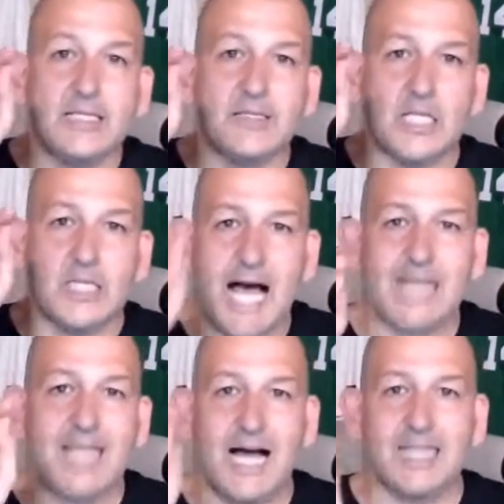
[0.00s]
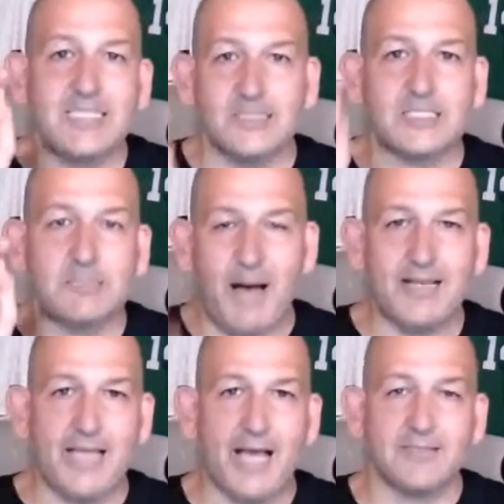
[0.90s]
the Locked On Celtics
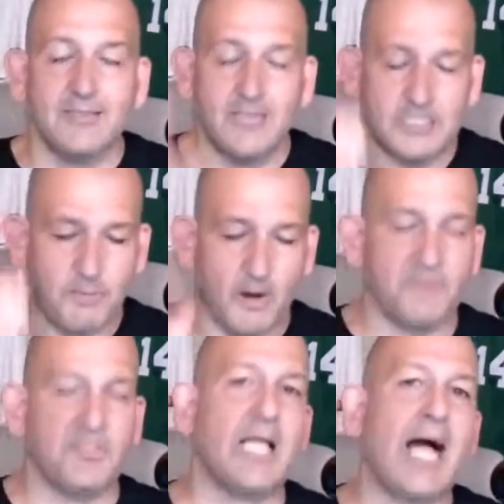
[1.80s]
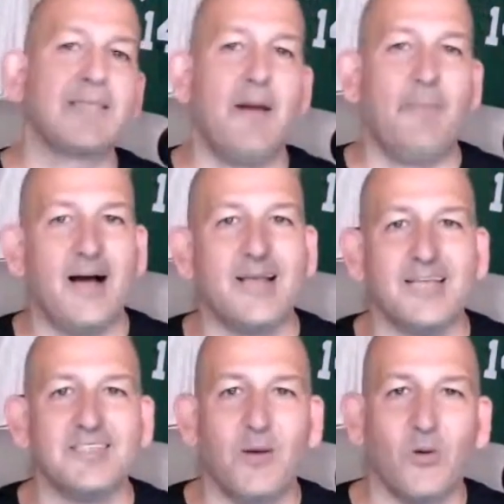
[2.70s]
podcast. It's part of the Locked On
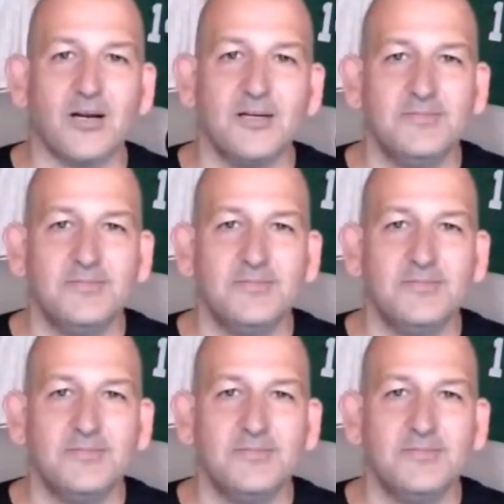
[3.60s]
Podcast Network.